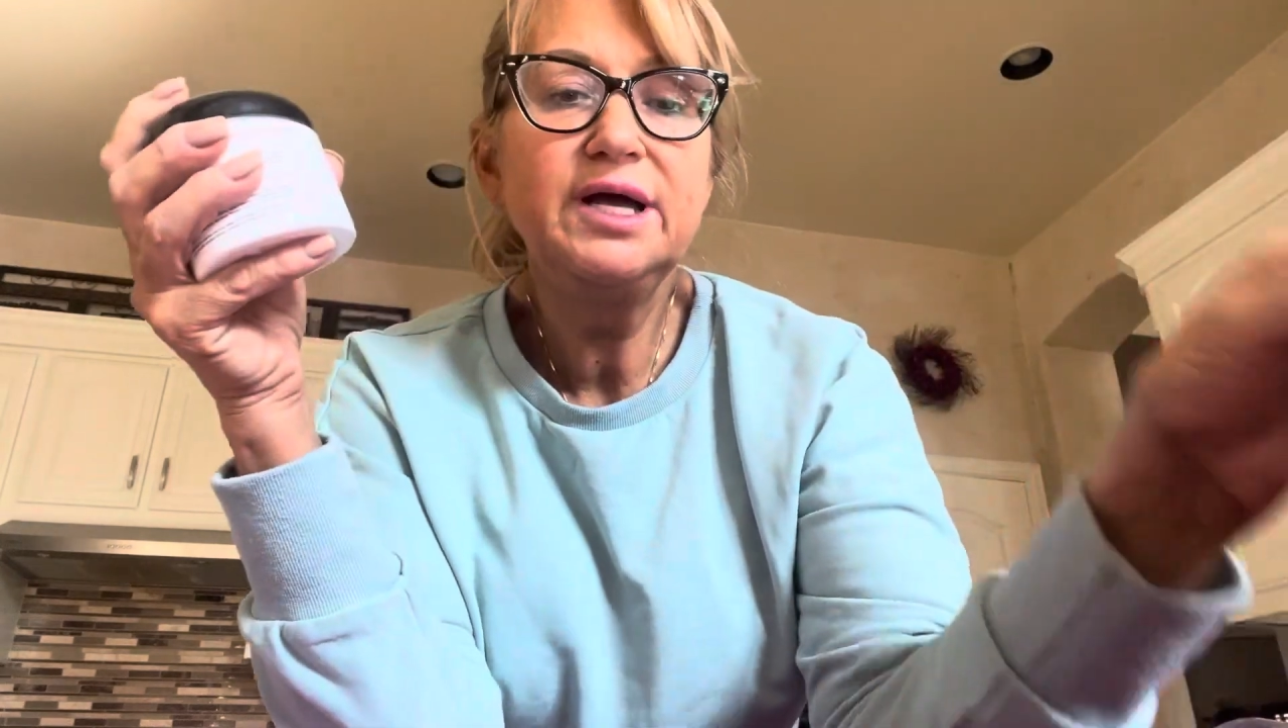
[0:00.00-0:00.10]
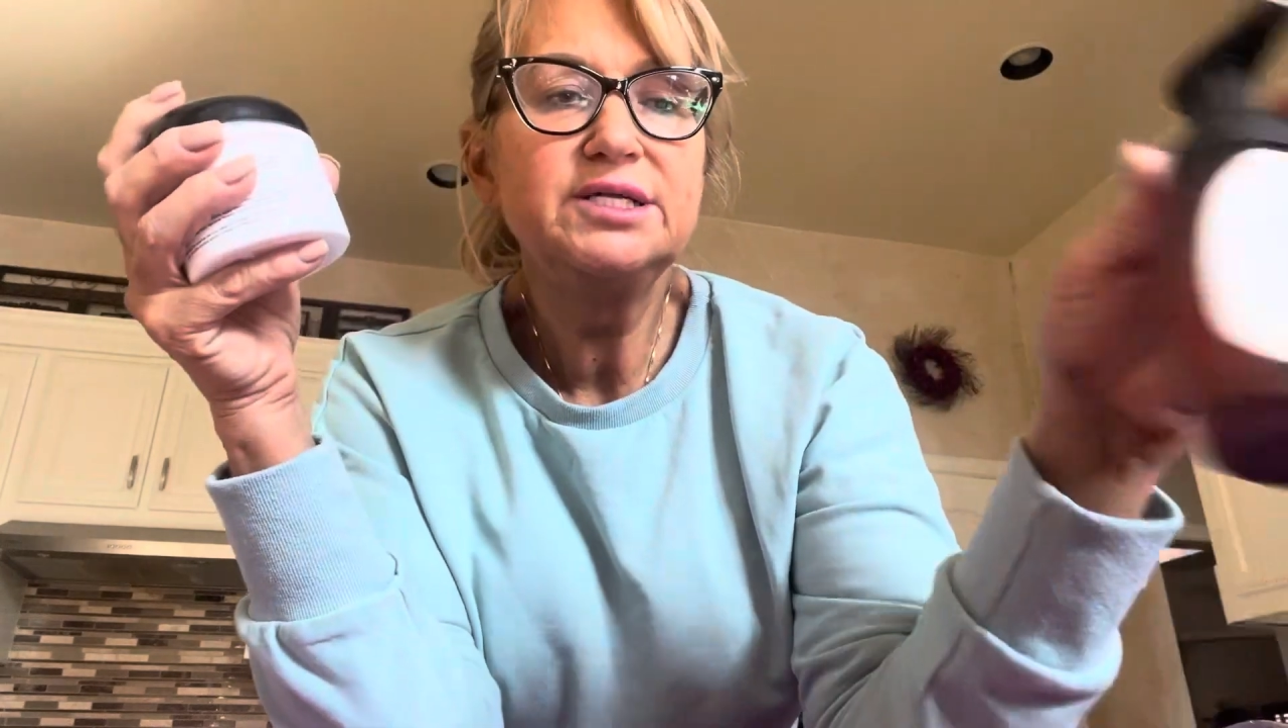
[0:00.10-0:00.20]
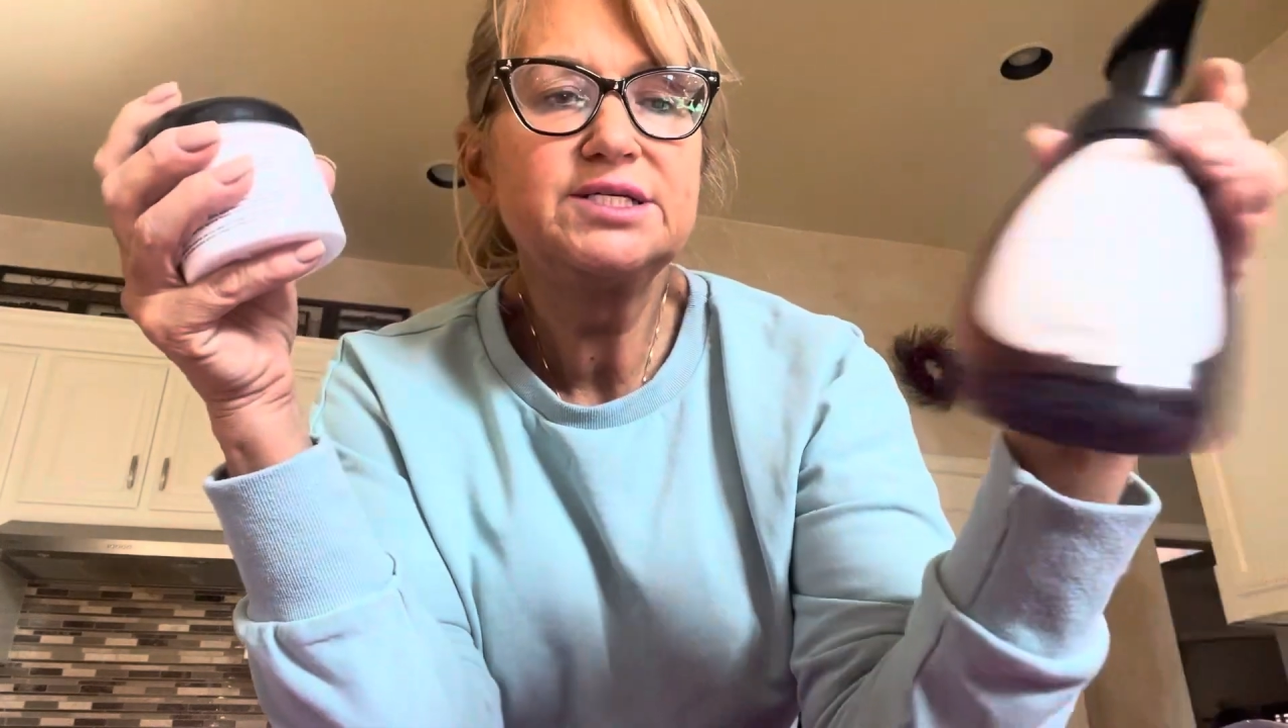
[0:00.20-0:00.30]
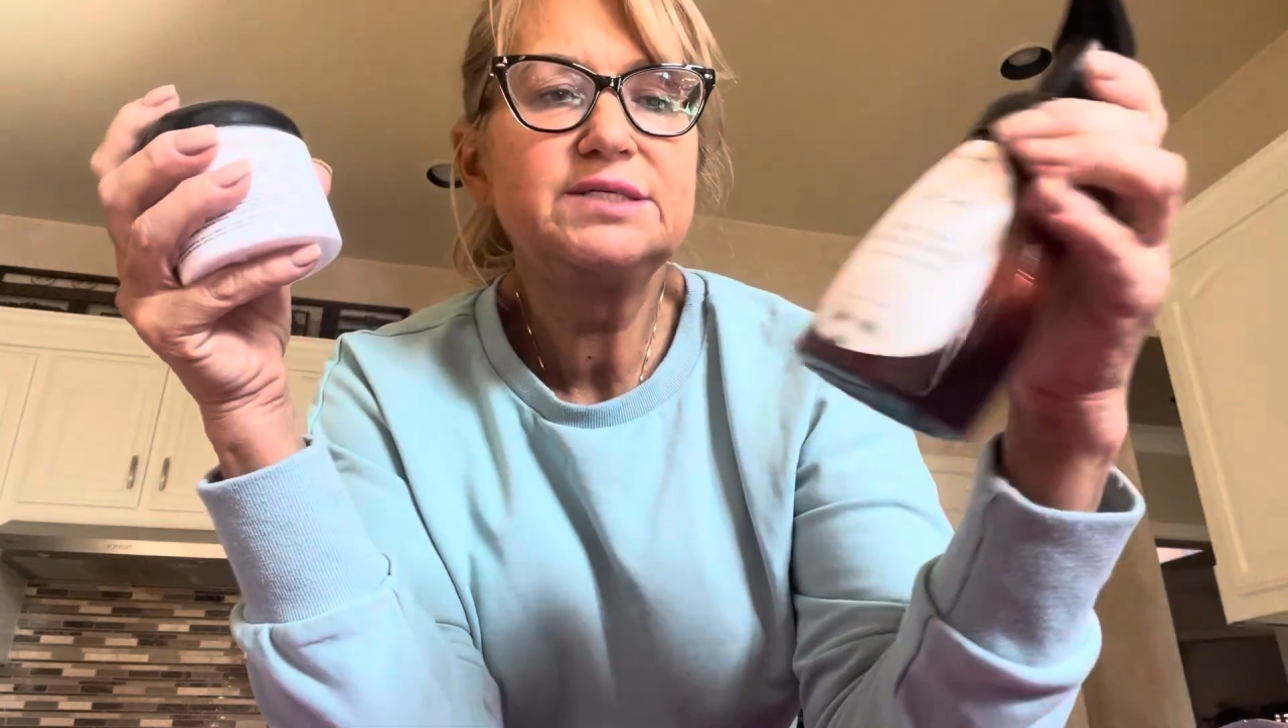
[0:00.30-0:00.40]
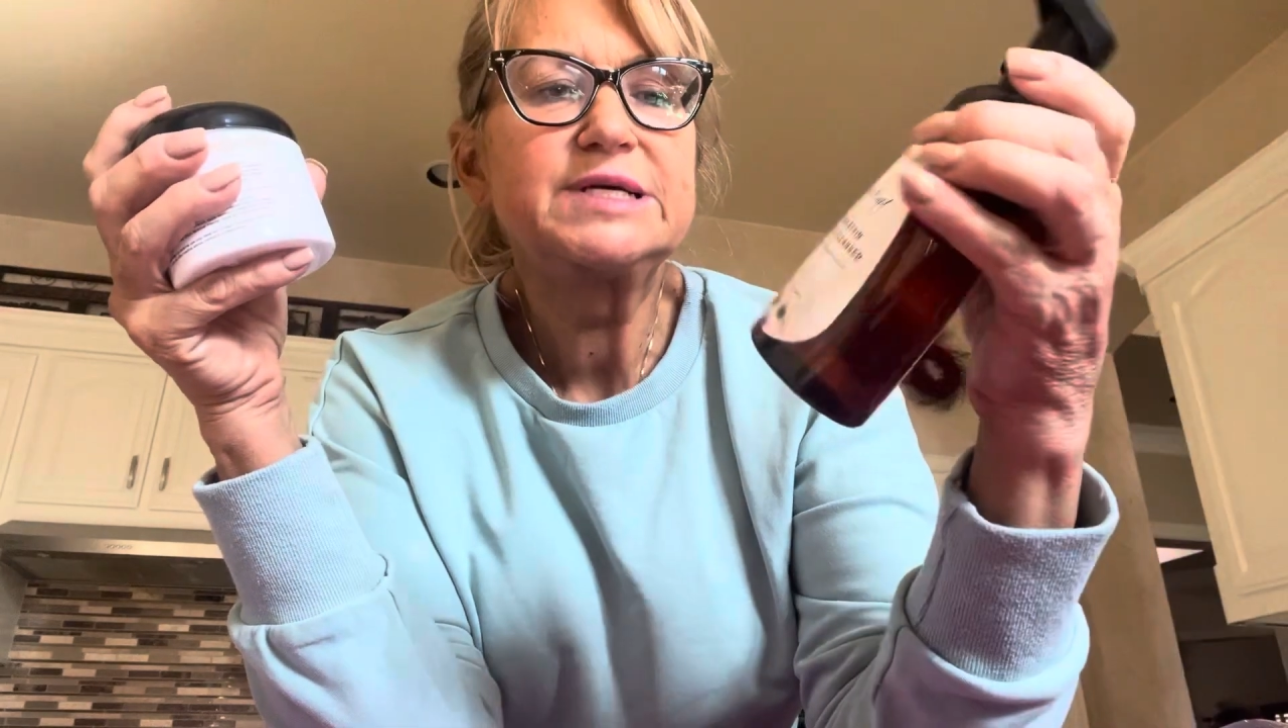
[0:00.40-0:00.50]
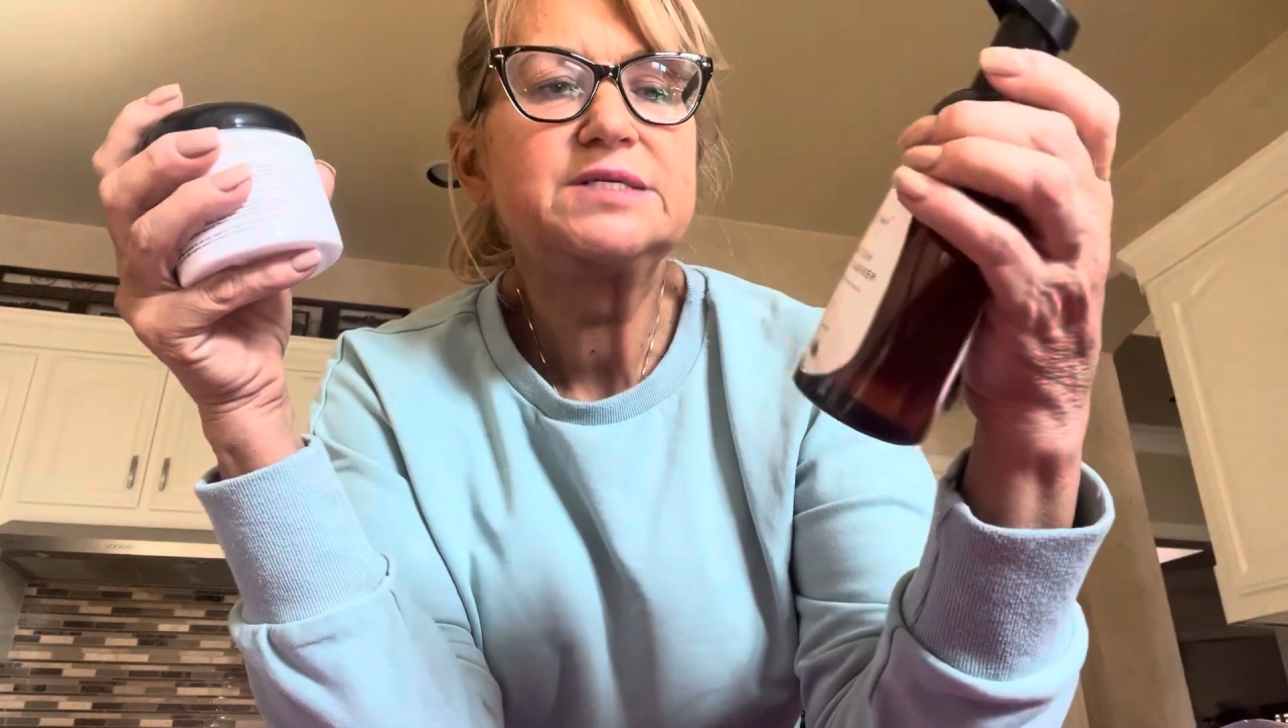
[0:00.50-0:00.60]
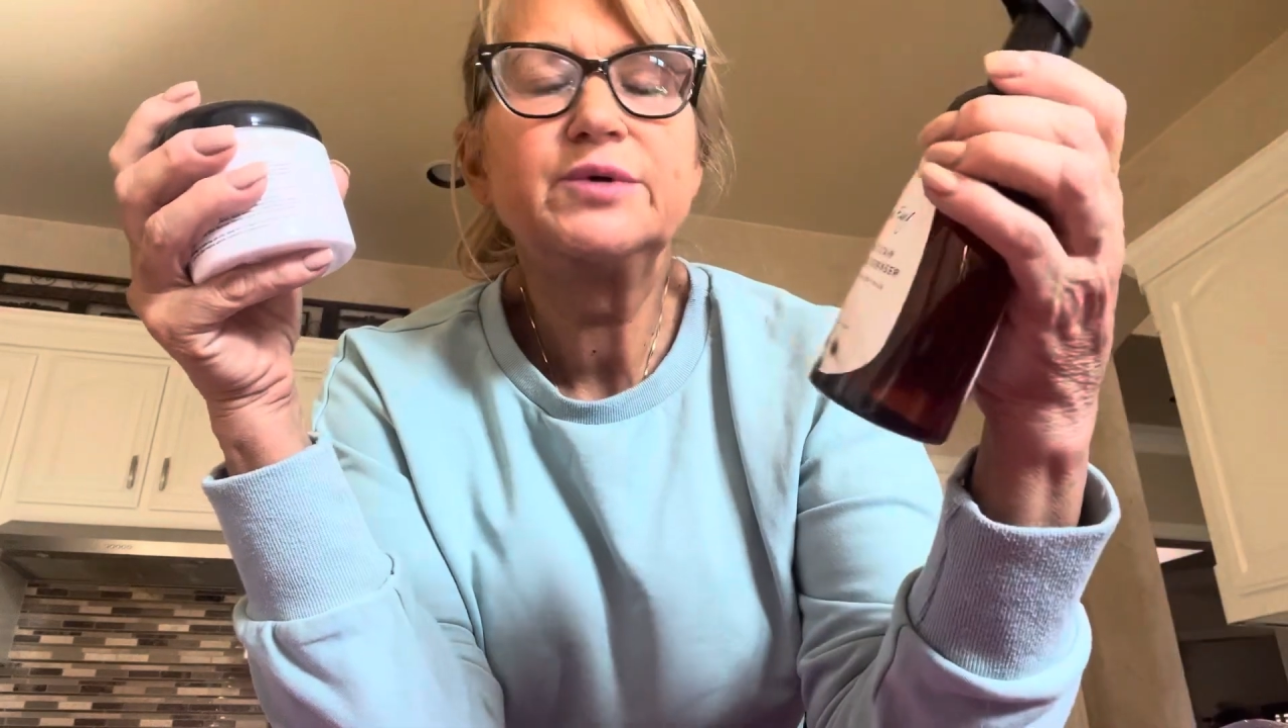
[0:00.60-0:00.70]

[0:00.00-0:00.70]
and just mix